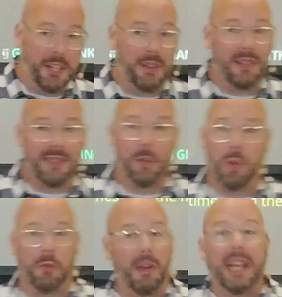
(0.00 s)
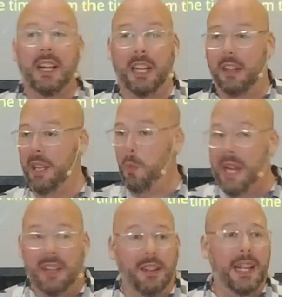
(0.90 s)
do this somewhat regularly,
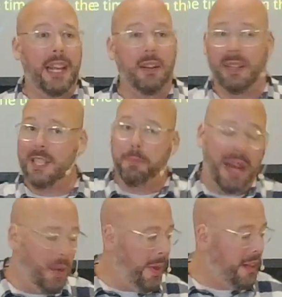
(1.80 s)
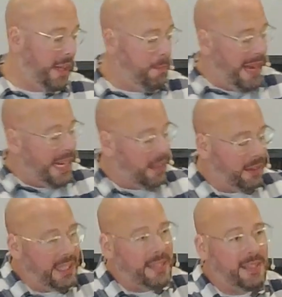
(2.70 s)
weekly or at least bi-weekly, make a
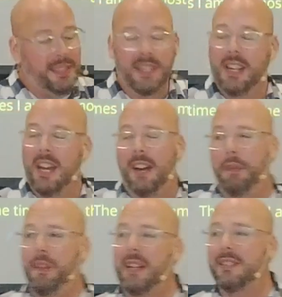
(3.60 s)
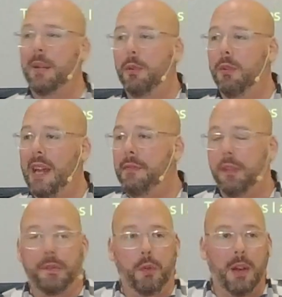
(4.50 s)
list of things that I'm
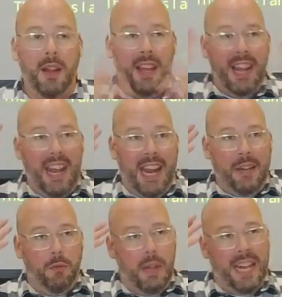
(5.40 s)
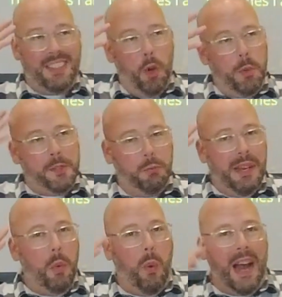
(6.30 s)
grateful for, it's almost
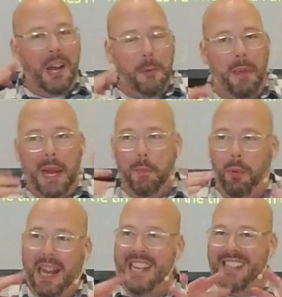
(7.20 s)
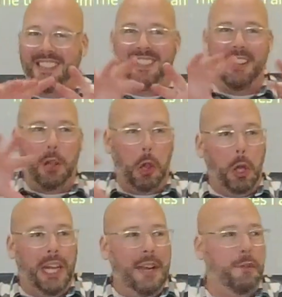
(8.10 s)
rewired my brain to start
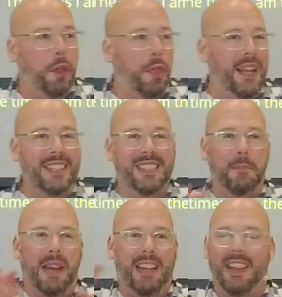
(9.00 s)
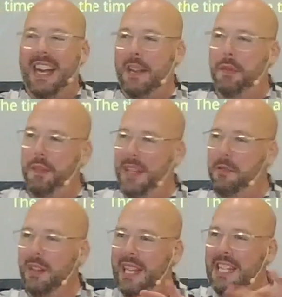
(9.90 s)
looking for things in my life and
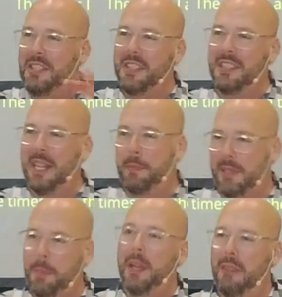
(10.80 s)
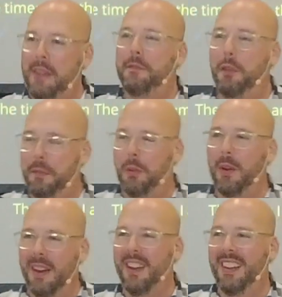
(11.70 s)
in relationships to be grateful
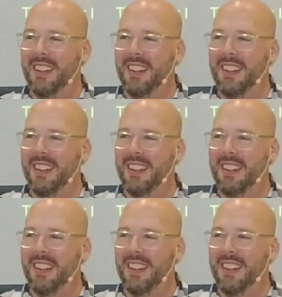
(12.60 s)
for.